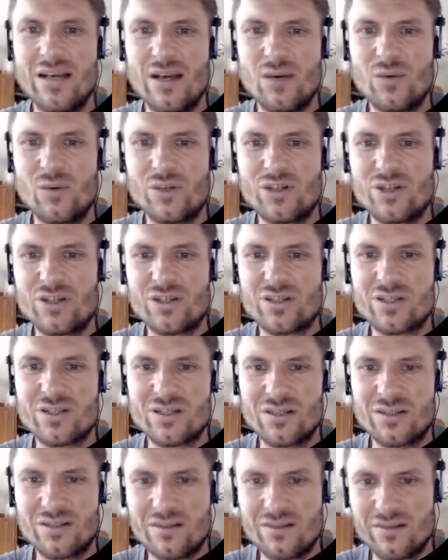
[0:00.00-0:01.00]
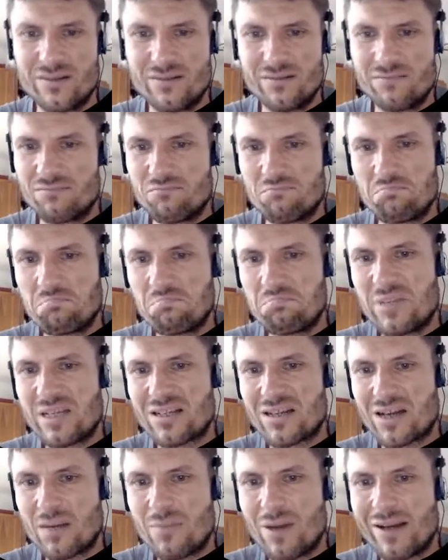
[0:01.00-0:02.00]
which is
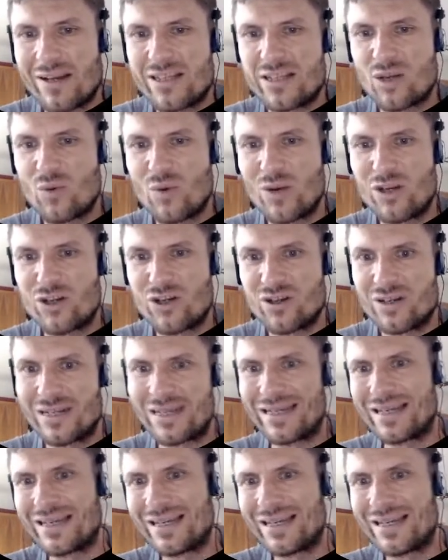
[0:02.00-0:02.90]
described by this equation.